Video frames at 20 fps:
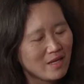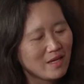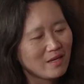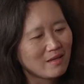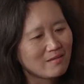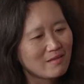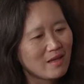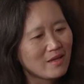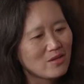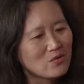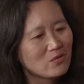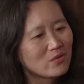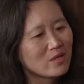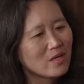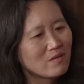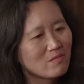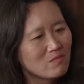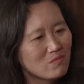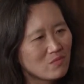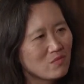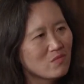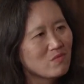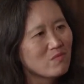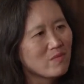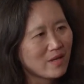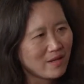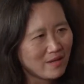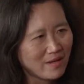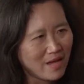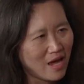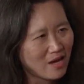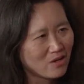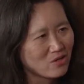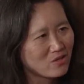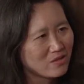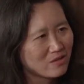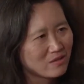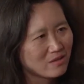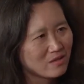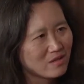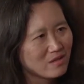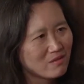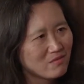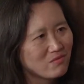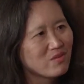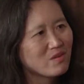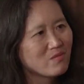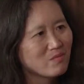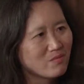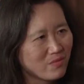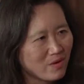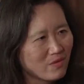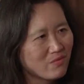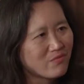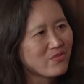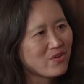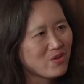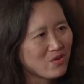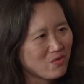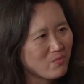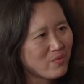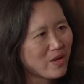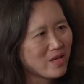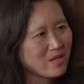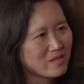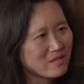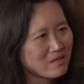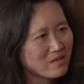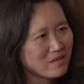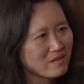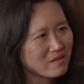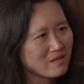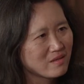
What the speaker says: think that you get movement and action from a fear-based